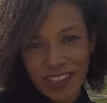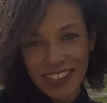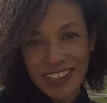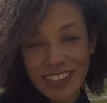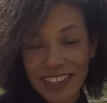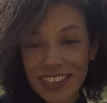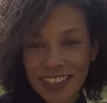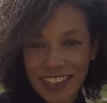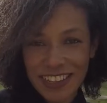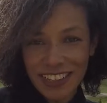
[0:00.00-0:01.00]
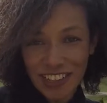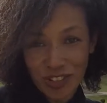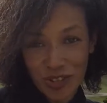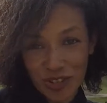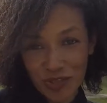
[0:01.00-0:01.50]
the 6
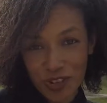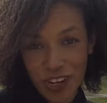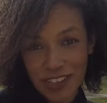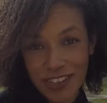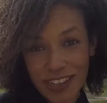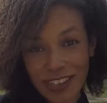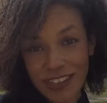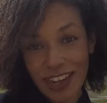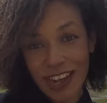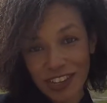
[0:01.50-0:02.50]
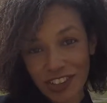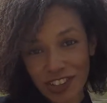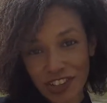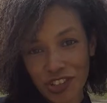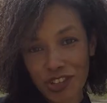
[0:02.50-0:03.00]
exclusive rights that
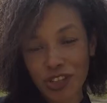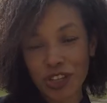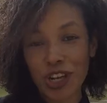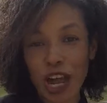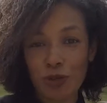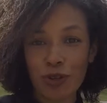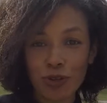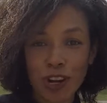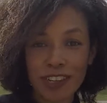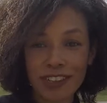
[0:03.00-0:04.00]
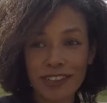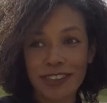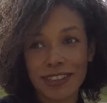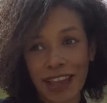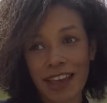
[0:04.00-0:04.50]
attach to copyrights
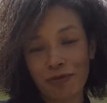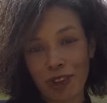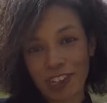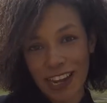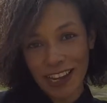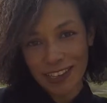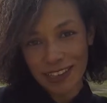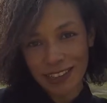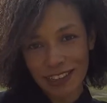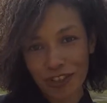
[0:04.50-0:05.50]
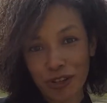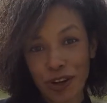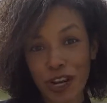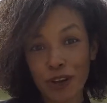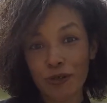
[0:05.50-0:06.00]
that protect
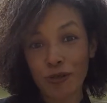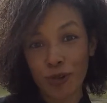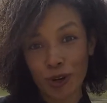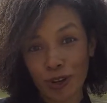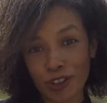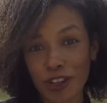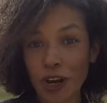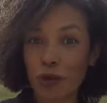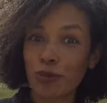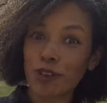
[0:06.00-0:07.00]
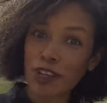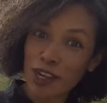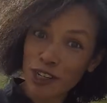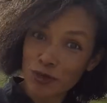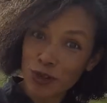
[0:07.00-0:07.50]
creative works that are
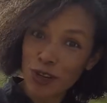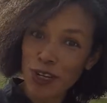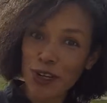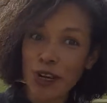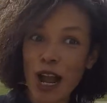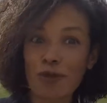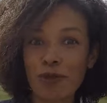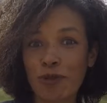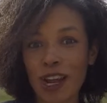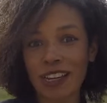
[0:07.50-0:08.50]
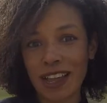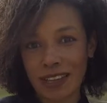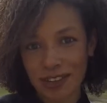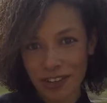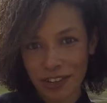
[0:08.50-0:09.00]
protectable under copyright
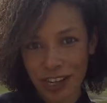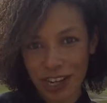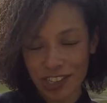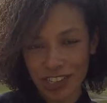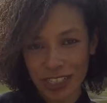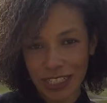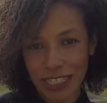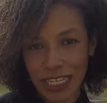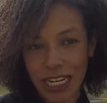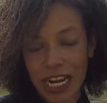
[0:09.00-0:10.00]
laws internationally